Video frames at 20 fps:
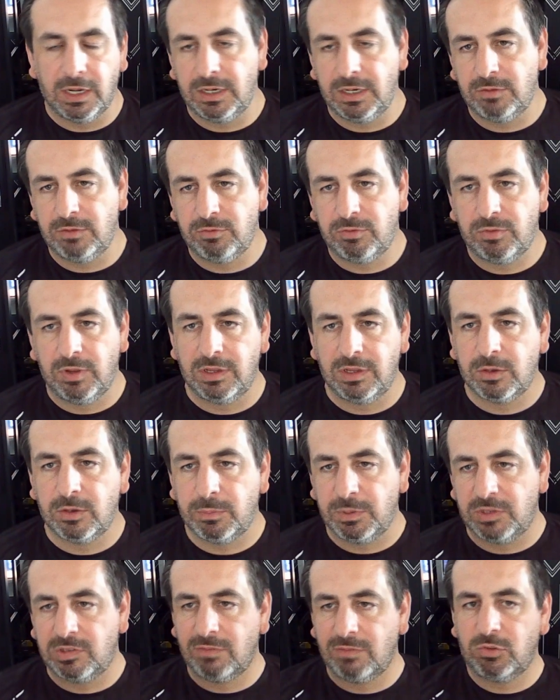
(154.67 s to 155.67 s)
and if it
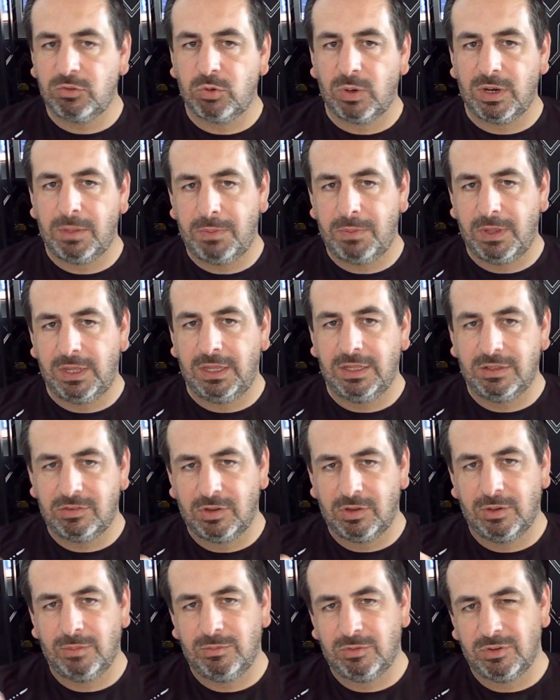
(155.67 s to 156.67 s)
could be 720p in
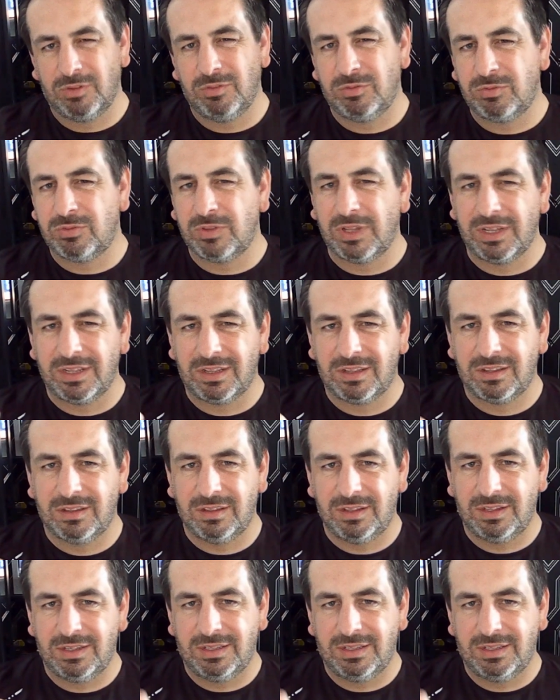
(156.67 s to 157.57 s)
terms of like